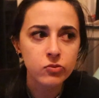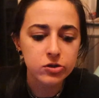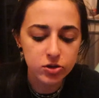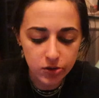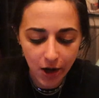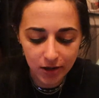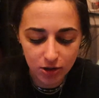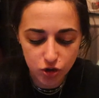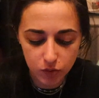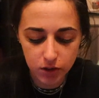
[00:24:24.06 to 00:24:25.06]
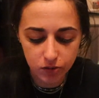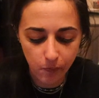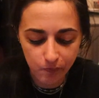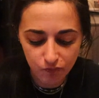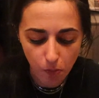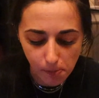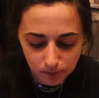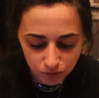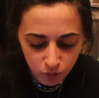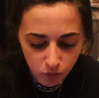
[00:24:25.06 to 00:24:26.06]
Still kind of that chewy
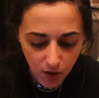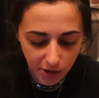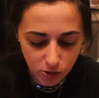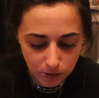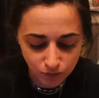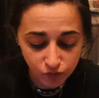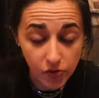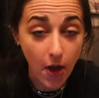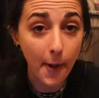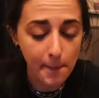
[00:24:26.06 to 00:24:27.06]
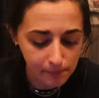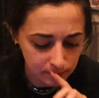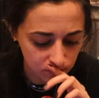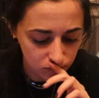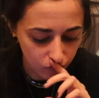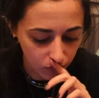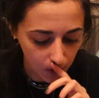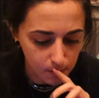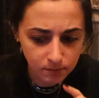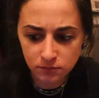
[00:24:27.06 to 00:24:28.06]
texture. Now.
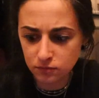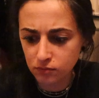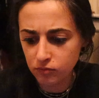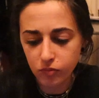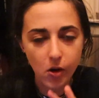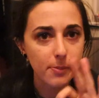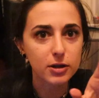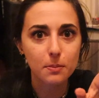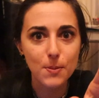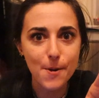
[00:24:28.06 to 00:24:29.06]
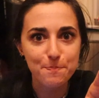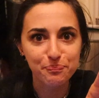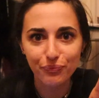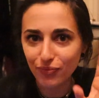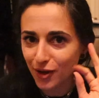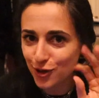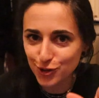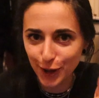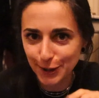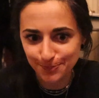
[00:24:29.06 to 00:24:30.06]
Mmm. But the mint.
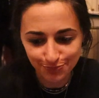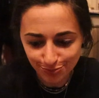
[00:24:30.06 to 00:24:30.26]
Sorry.